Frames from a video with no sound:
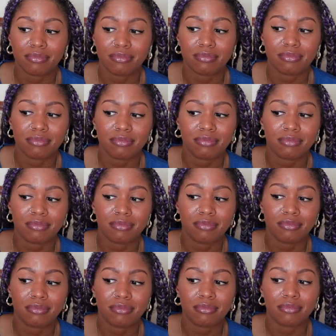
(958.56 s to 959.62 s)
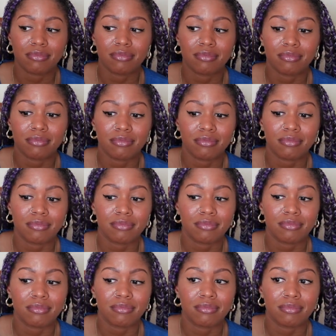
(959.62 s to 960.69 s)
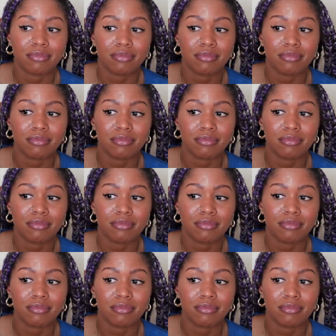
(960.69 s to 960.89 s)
The person shown says nothing.